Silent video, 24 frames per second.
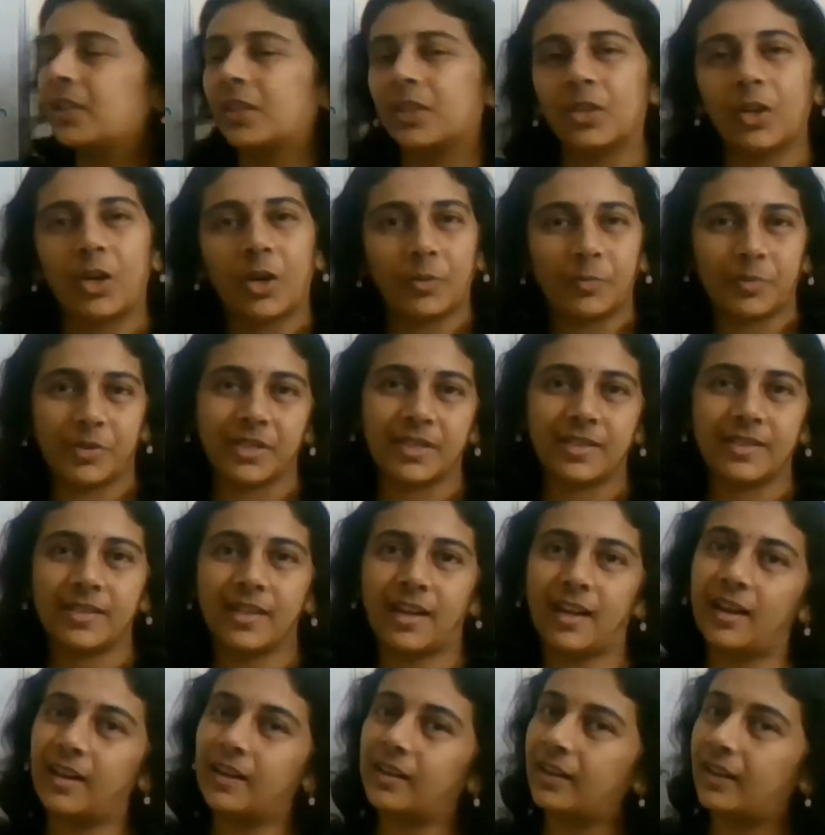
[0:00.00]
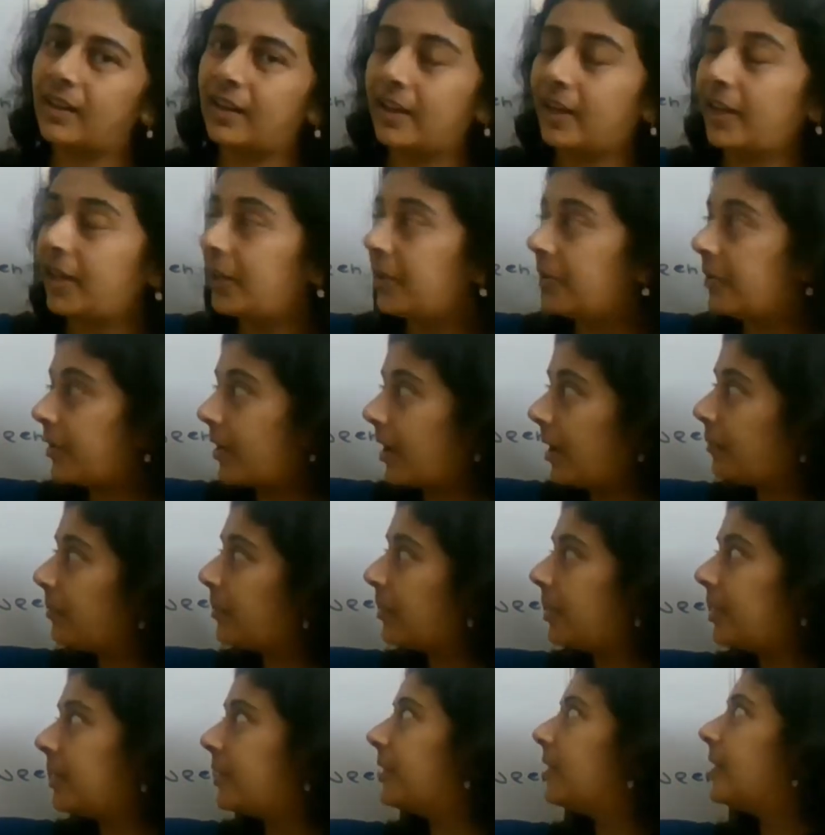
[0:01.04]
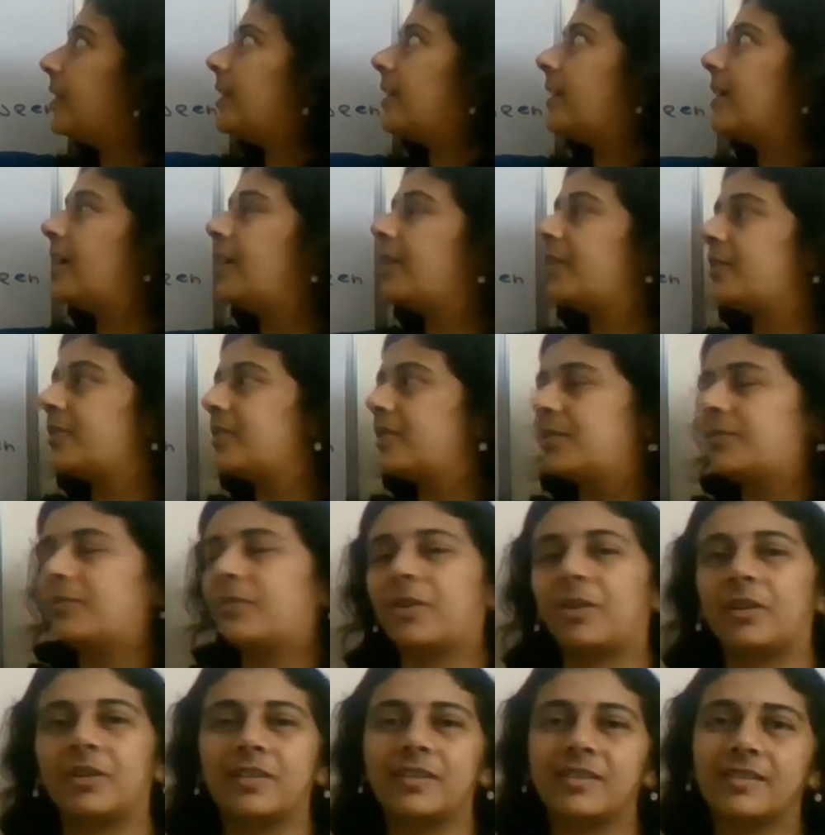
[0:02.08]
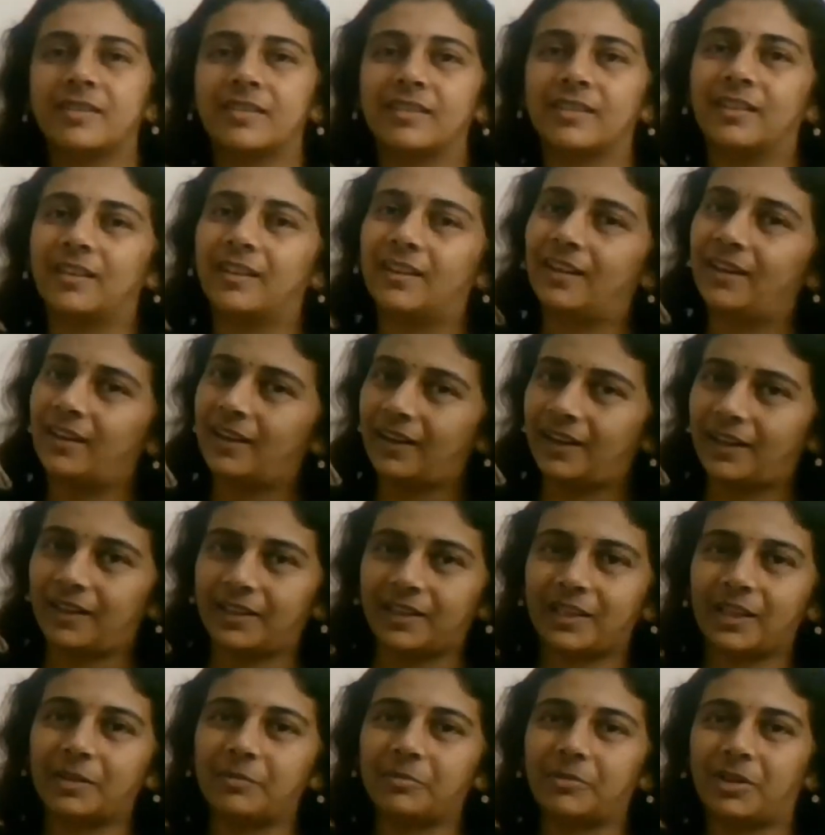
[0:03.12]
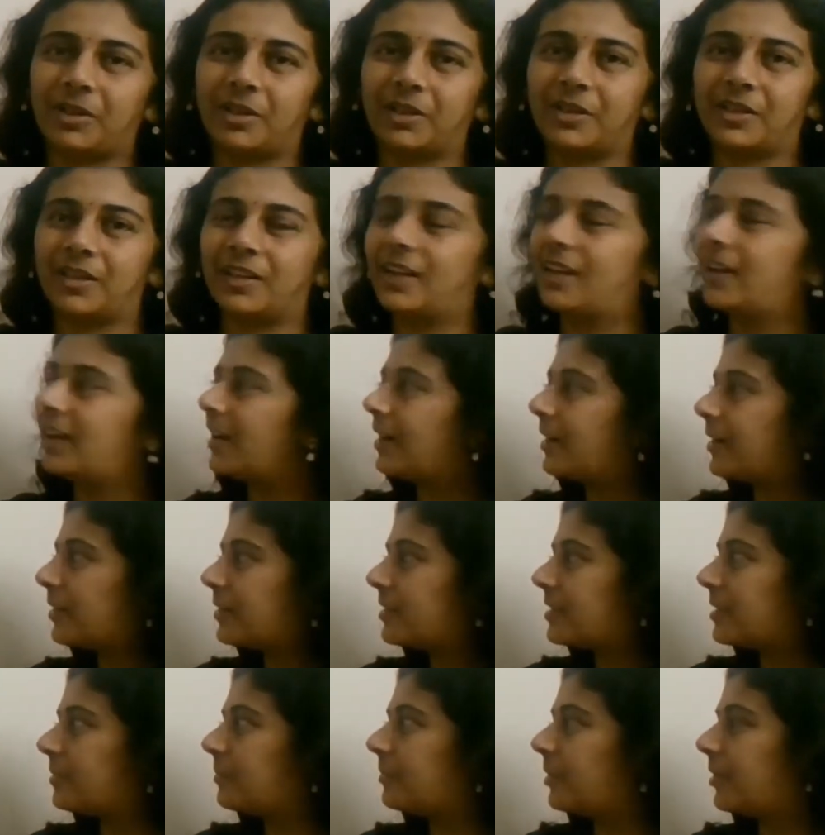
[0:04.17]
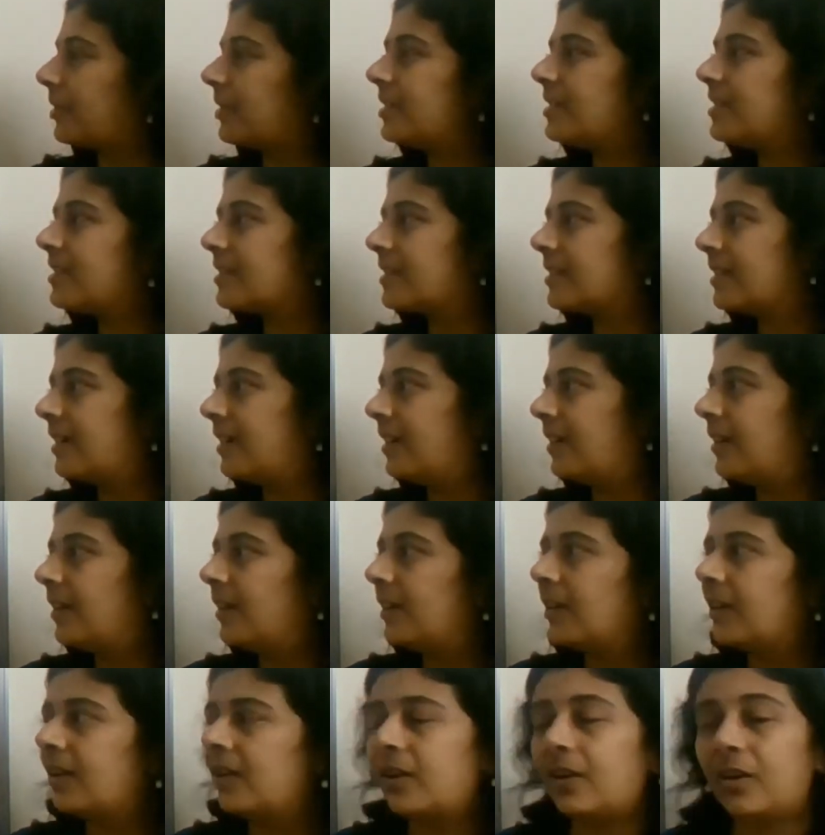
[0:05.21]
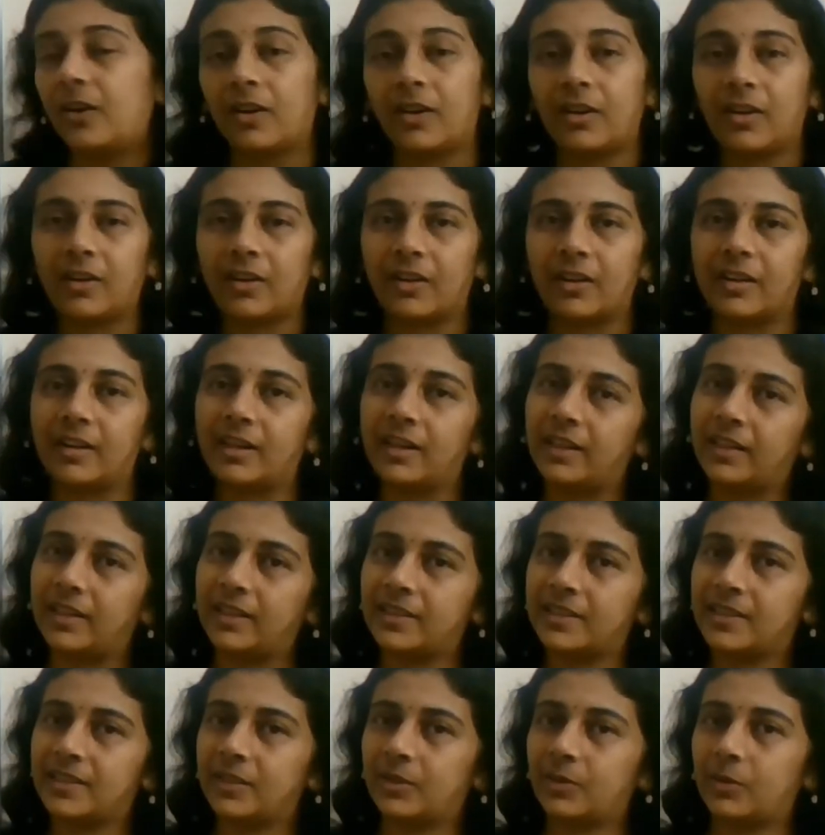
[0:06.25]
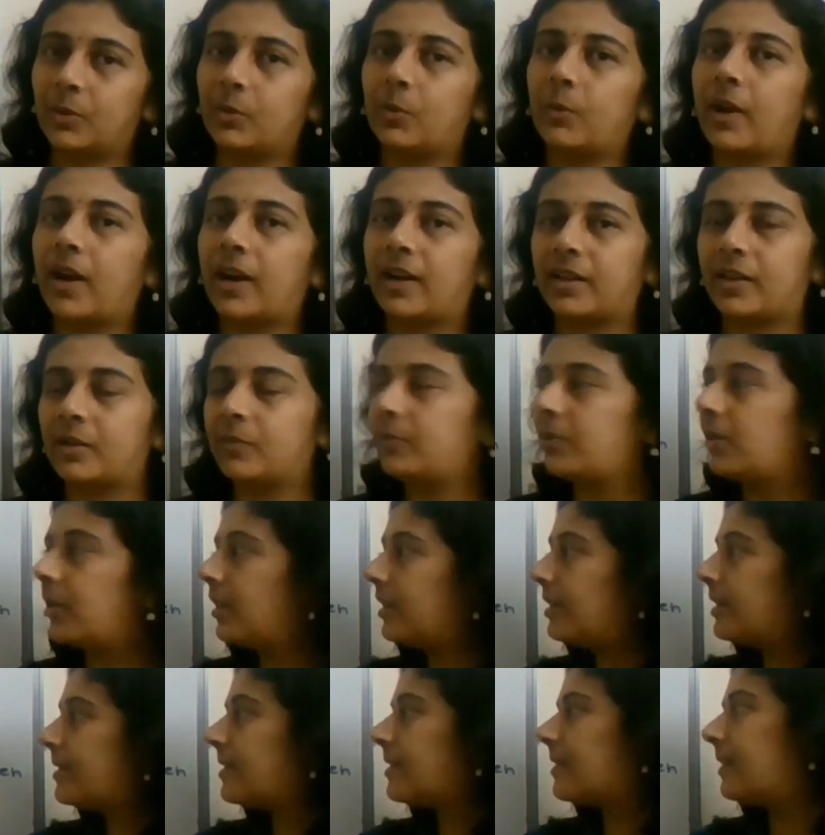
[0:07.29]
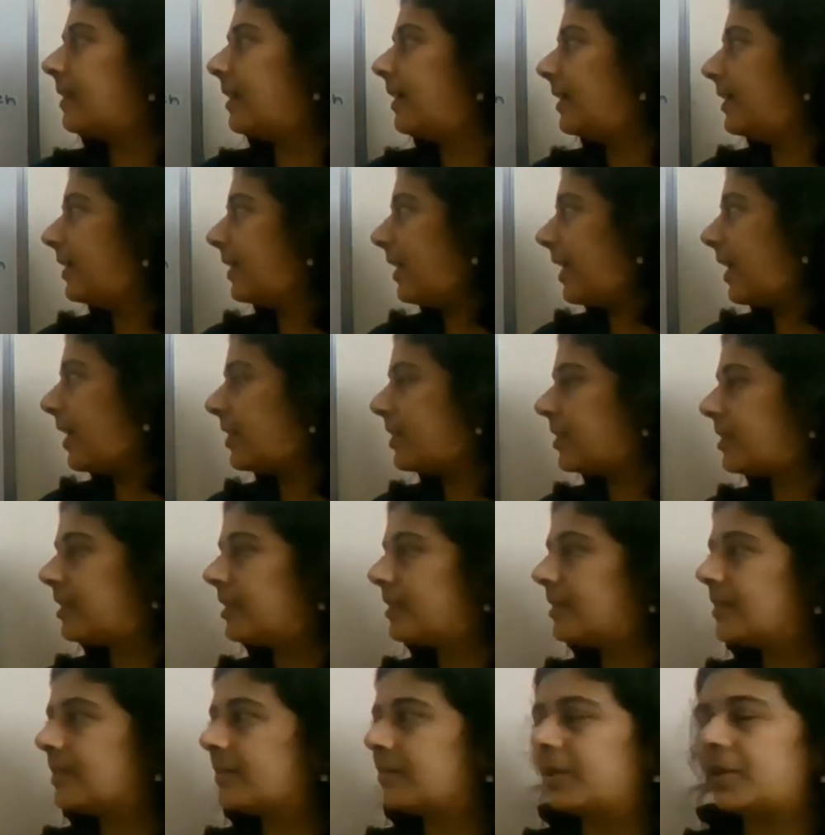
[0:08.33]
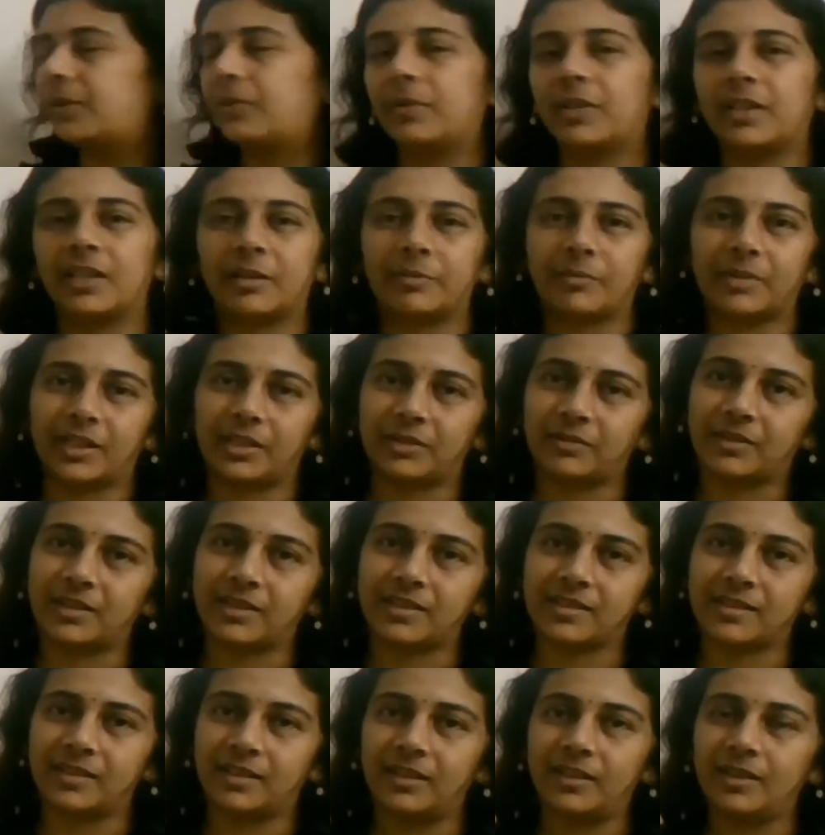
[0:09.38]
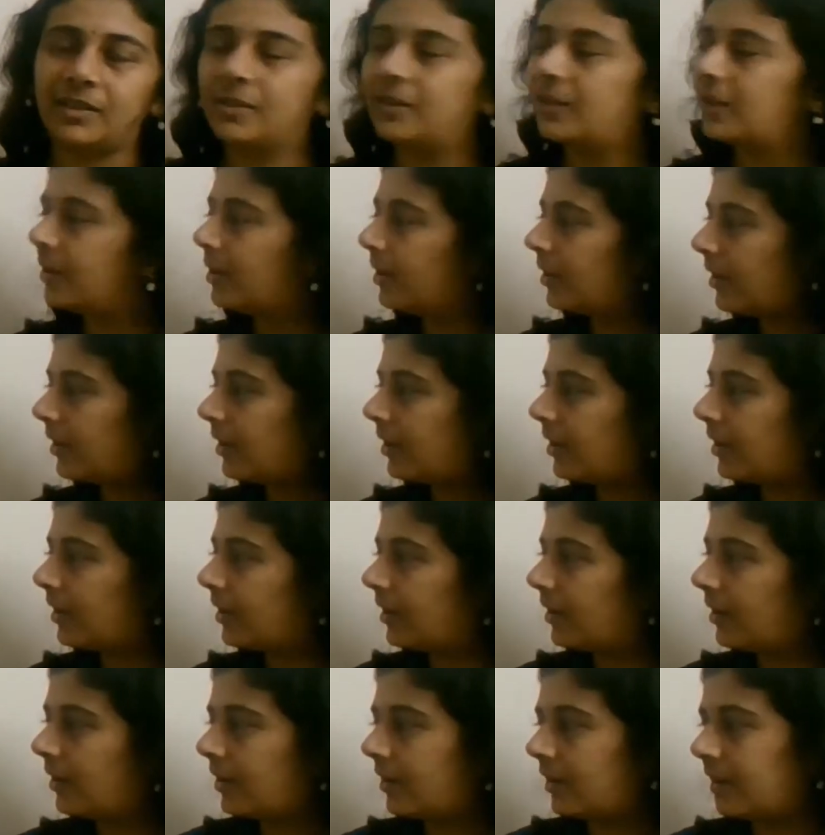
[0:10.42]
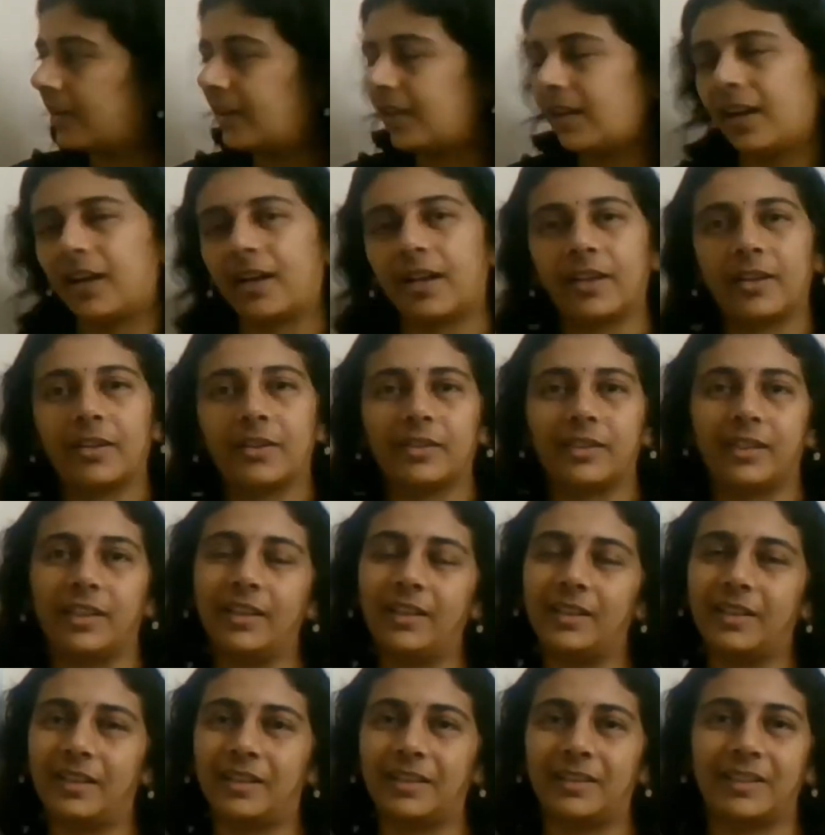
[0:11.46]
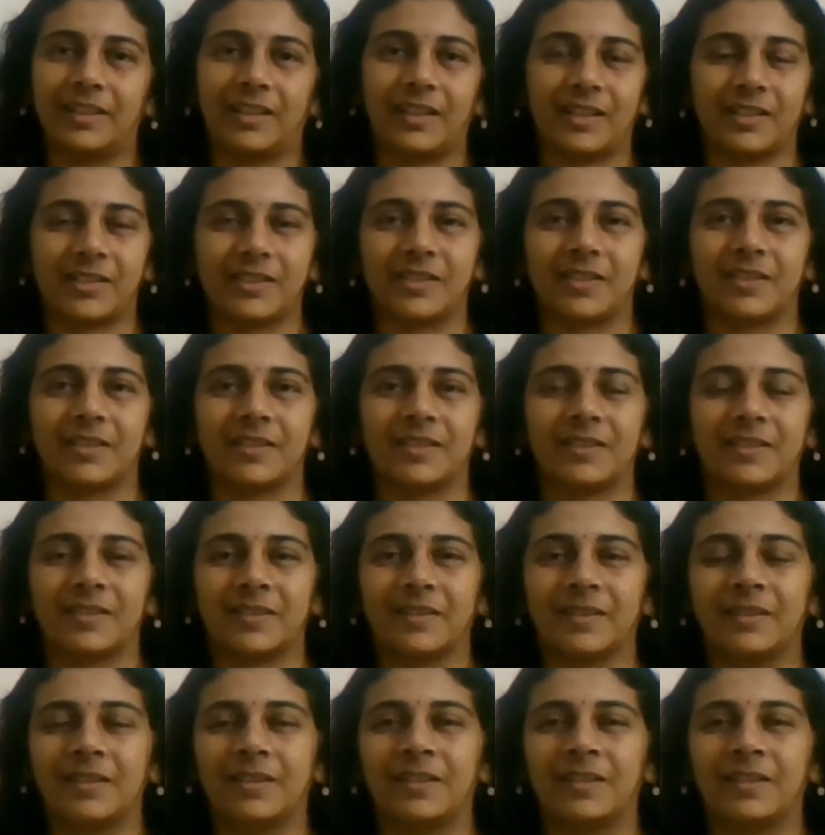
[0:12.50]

the options are intramolecular hydrogen bonds, intermolecular hydrogen bonds, or it is due to van der Waals interactions between amino acid or ionic interactions.